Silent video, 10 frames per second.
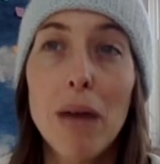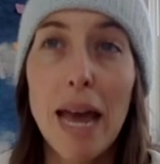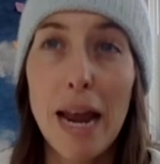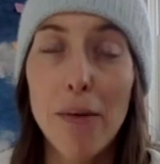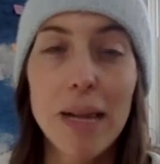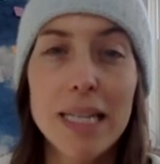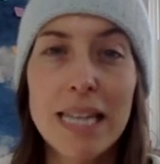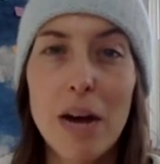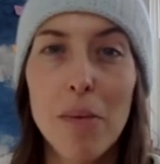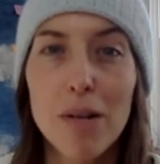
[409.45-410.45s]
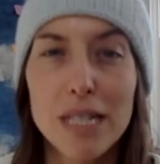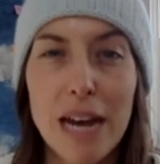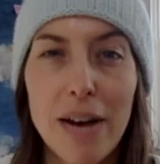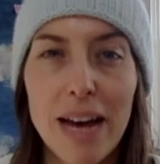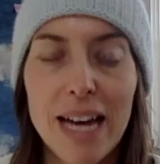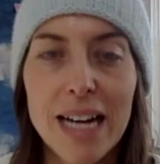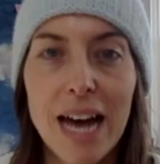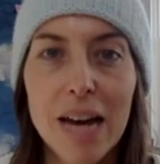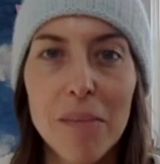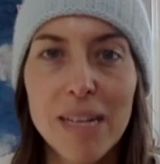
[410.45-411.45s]
And I realized how burnt out I had
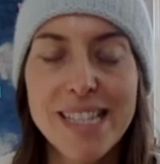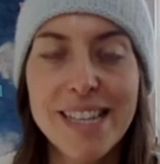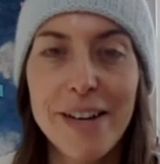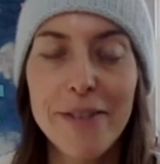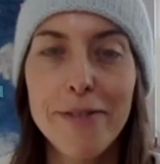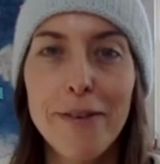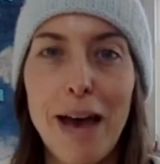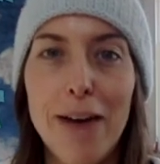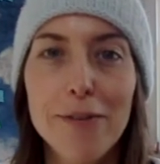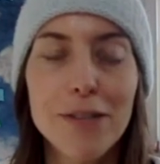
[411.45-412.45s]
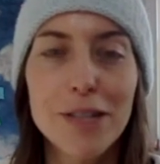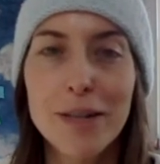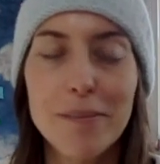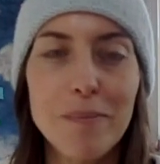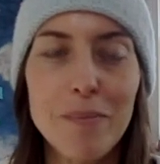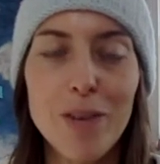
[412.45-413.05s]
gotten myself after,